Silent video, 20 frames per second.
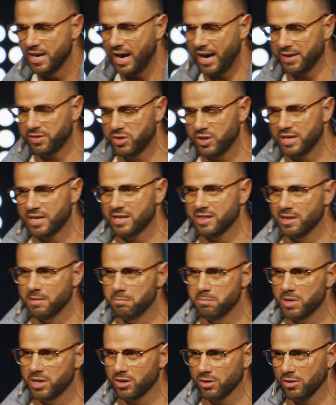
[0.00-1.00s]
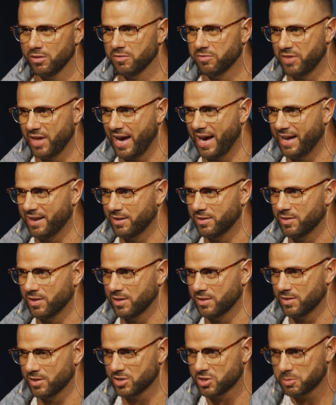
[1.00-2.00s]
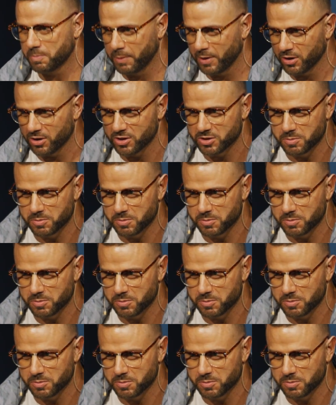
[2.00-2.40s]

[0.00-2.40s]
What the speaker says: I think in the middle of that, the Spirit